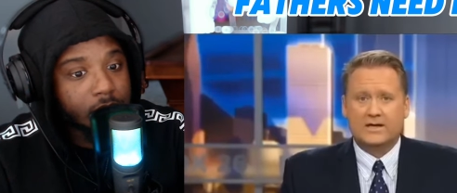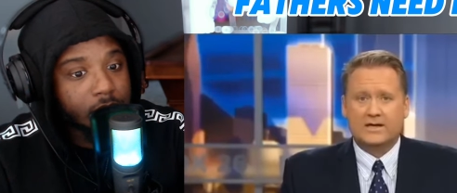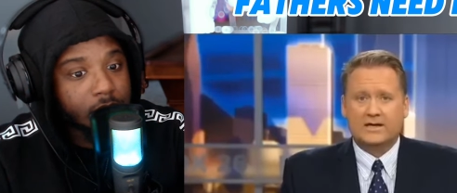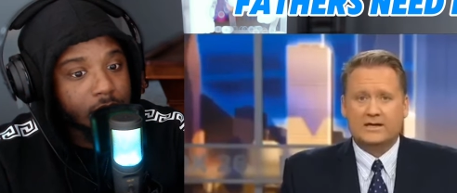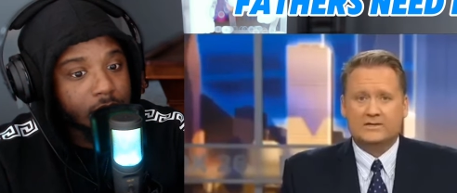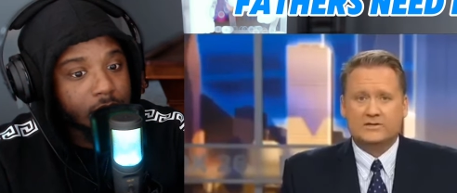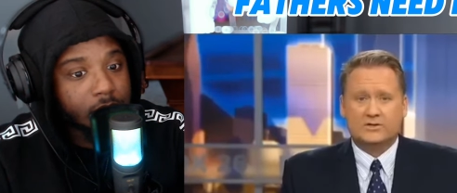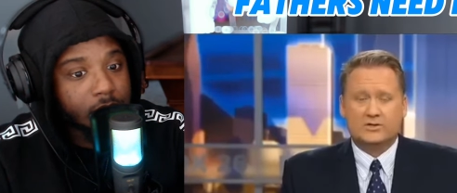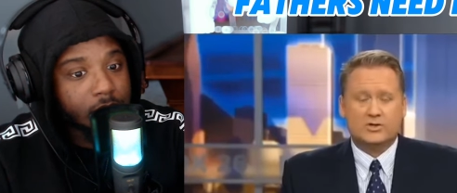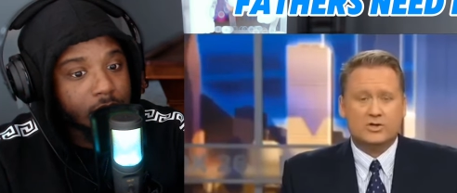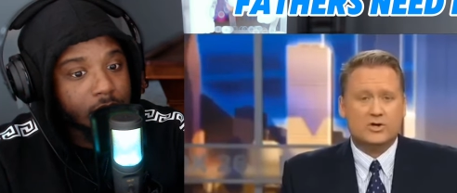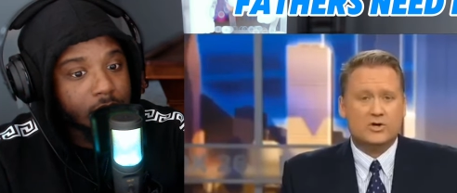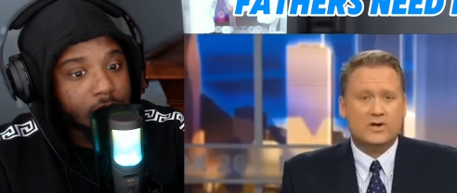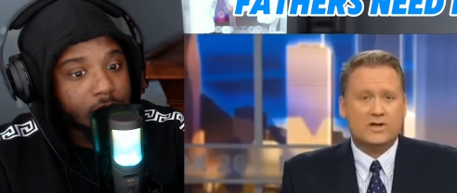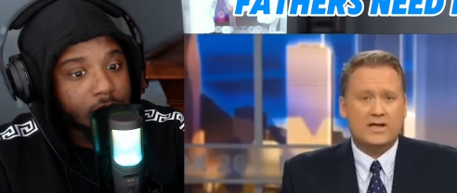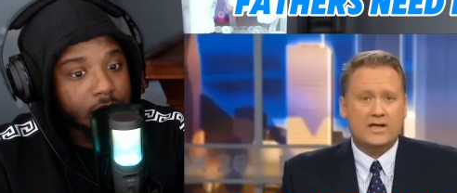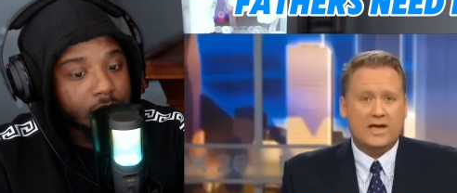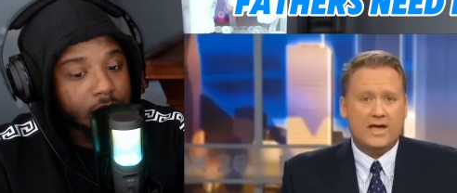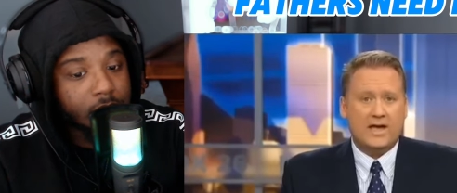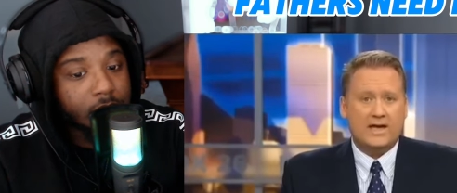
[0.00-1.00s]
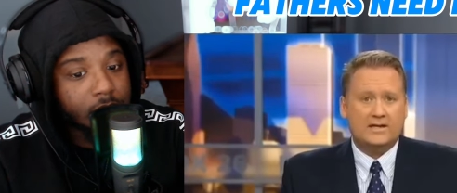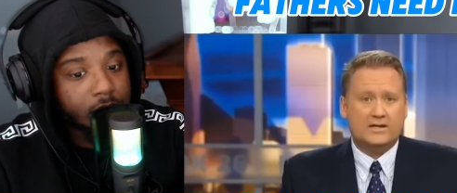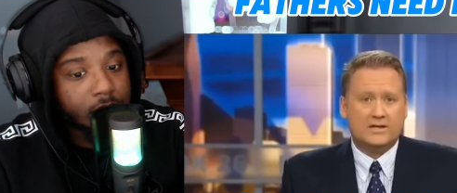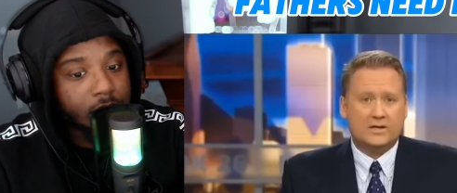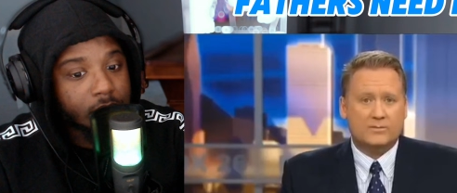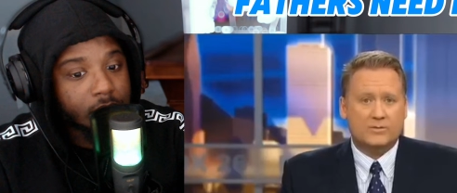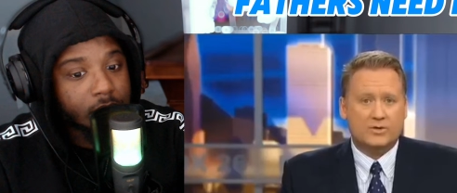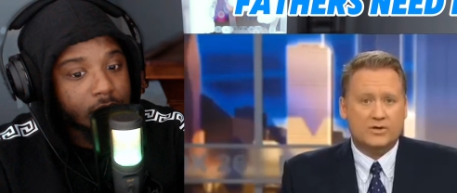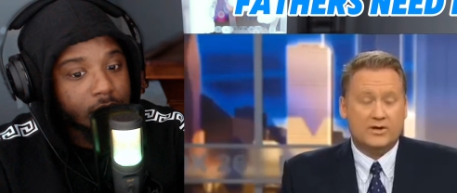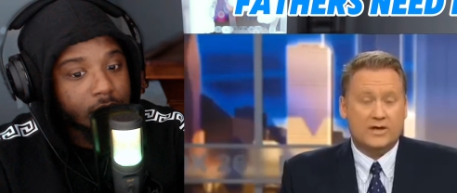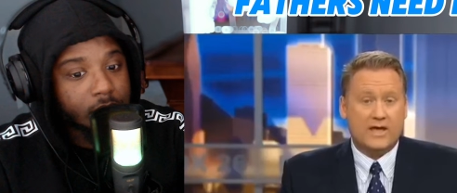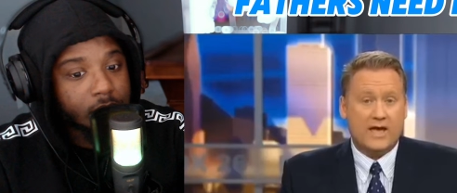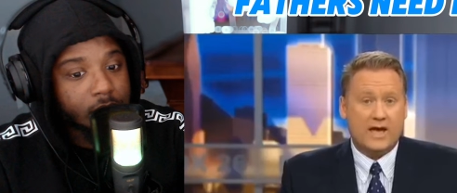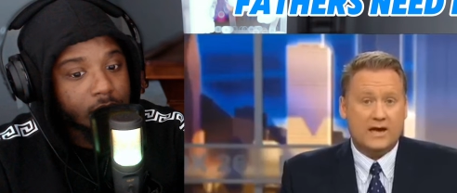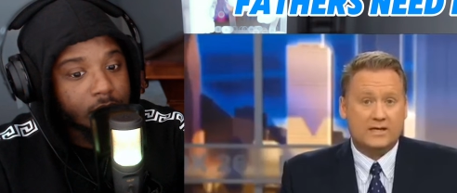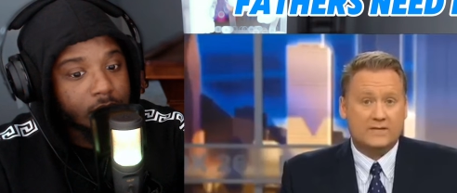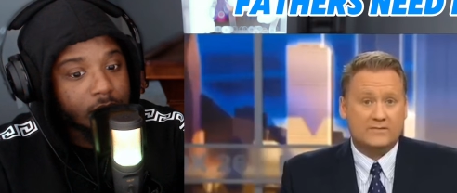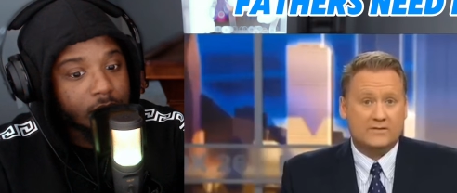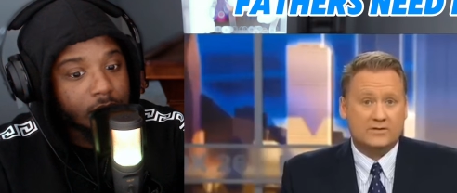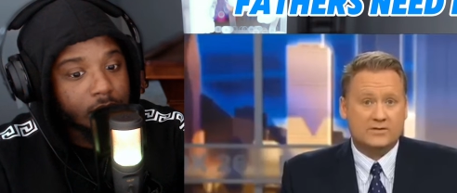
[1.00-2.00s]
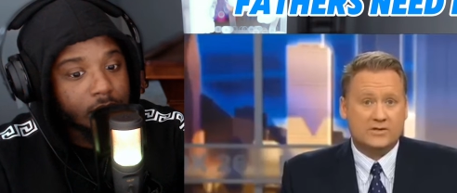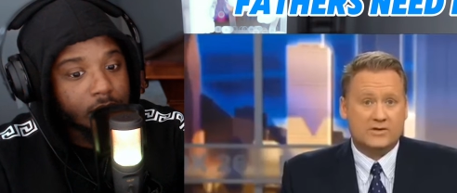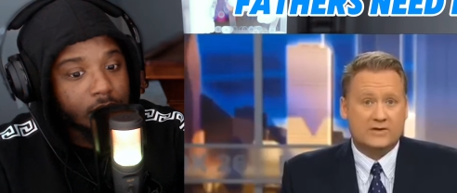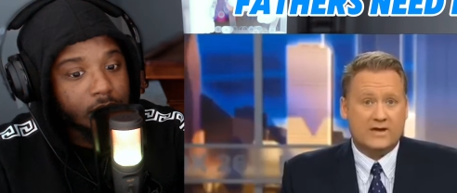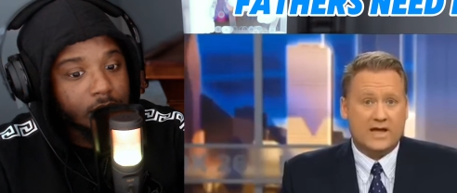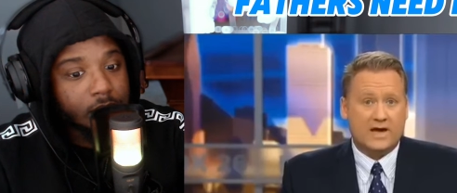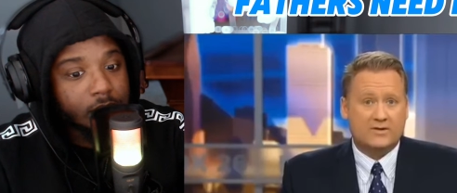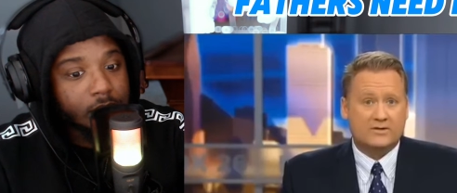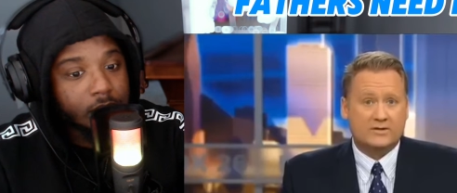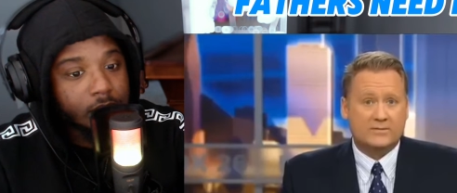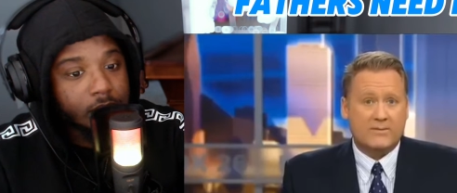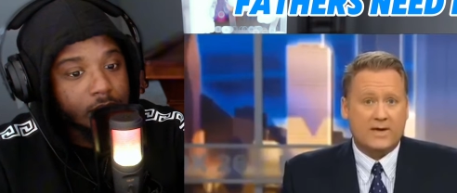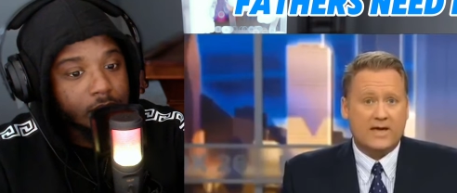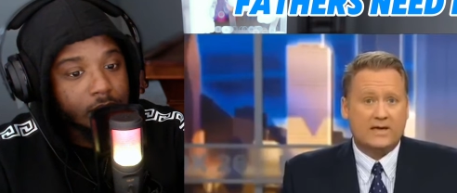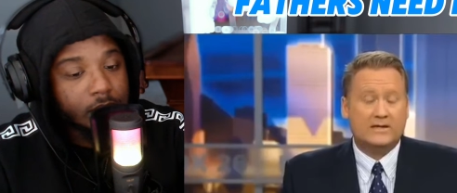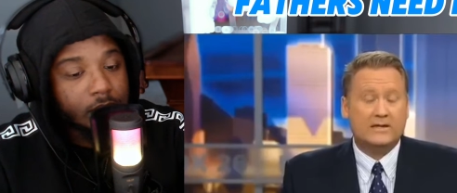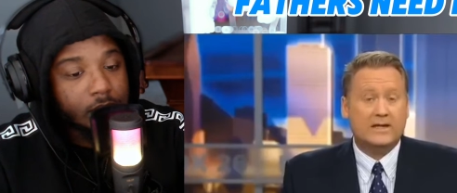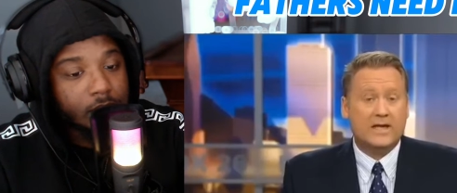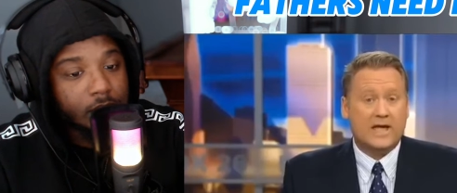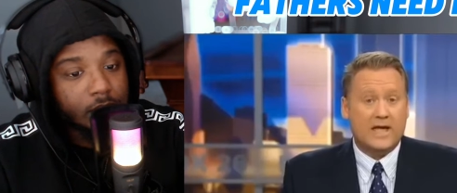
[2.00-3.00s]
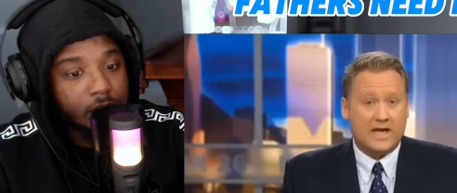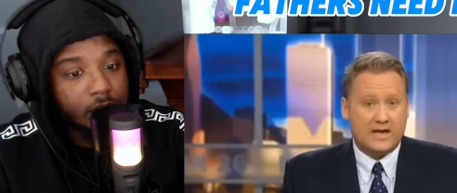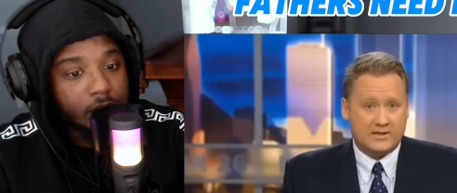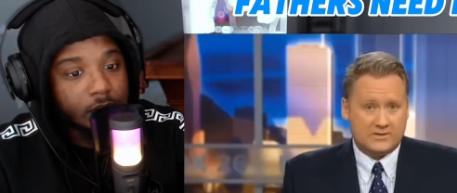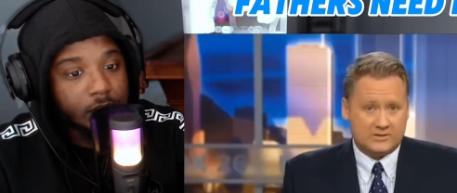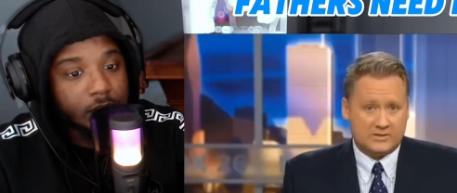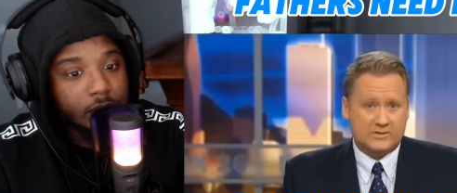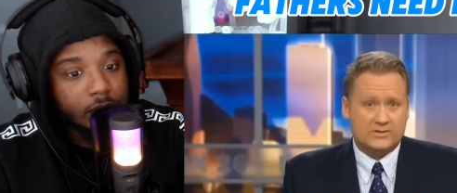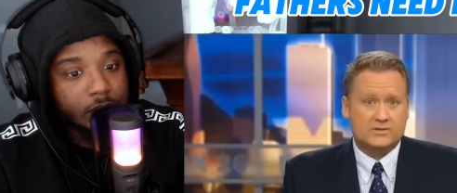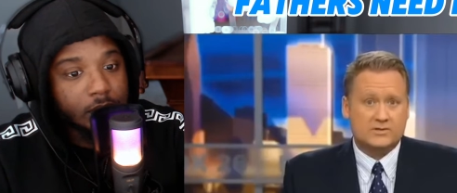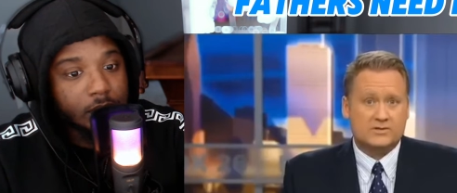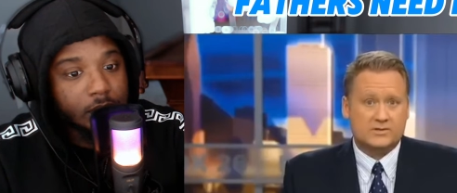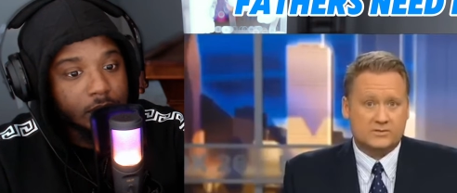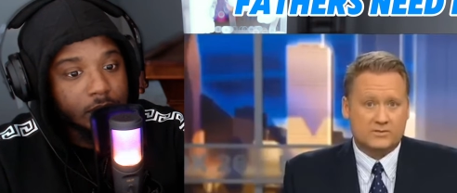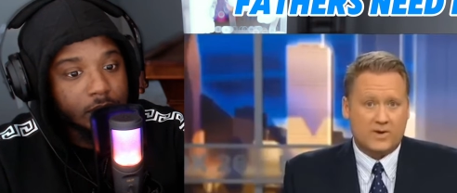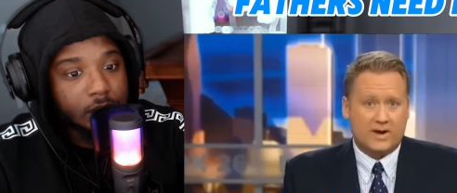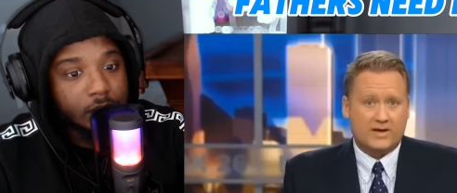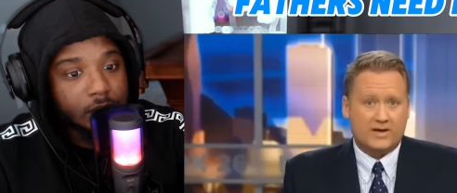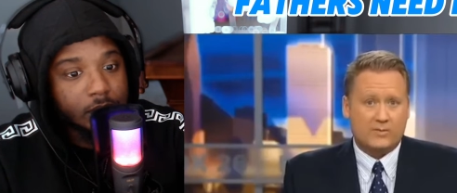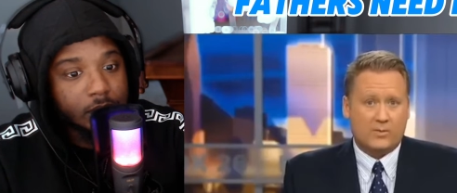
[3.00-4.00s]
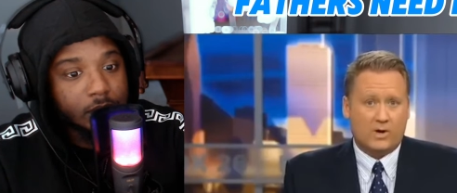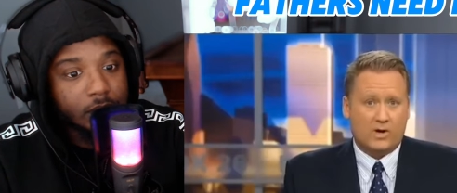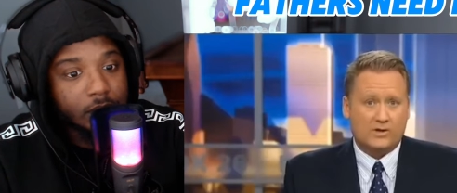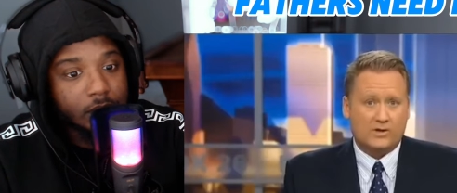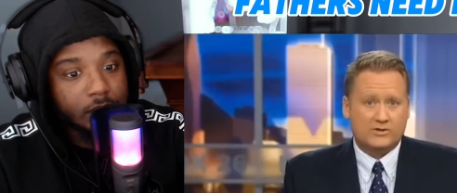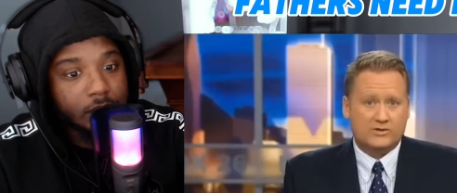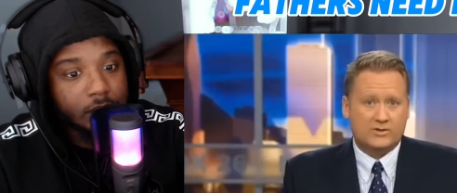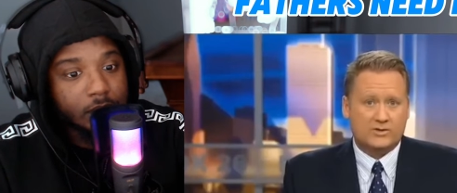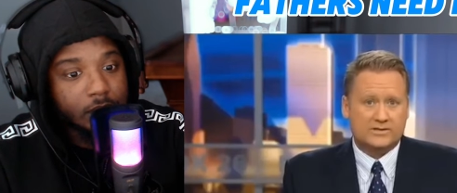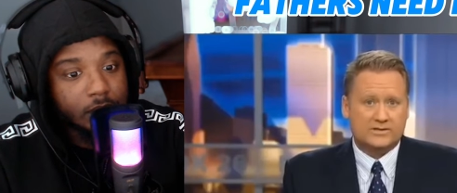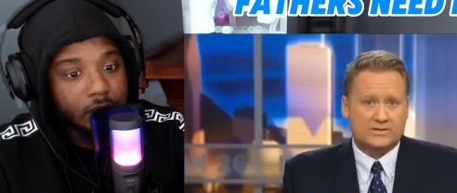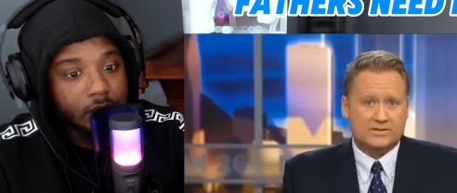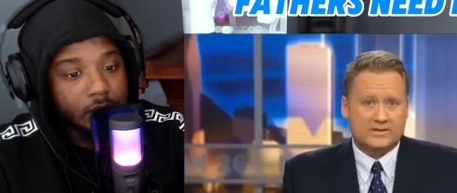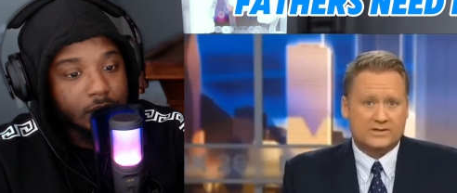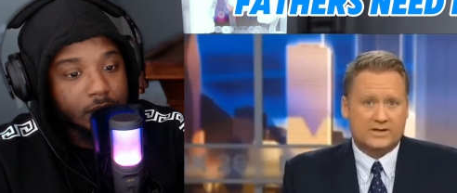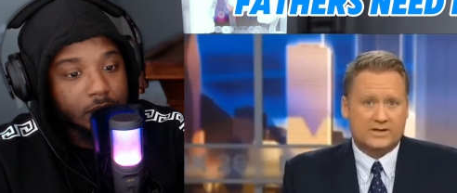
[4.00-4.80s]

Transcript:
Speaker 1: His attorney and a community activist are now demanding answers. Randy Wallace joins us